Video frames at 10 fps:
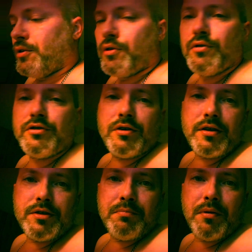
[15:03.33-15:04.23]
Girls look at
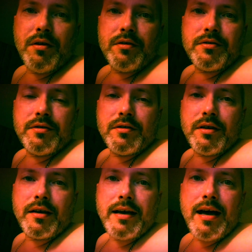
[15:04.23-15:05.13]
his balls and they're
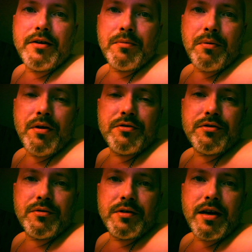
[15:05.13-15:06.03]
like, God, your balls are
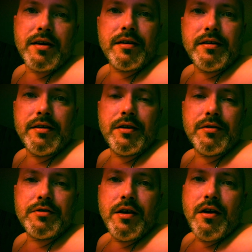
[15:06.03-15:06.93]
so tiny. And he
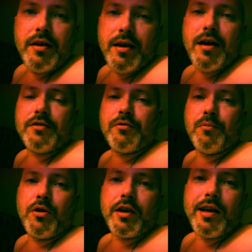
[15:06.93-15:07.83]
goes, yeah, it's from
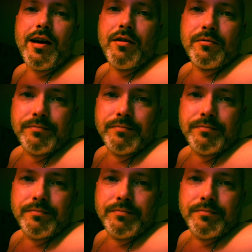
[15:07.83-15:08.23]
working out.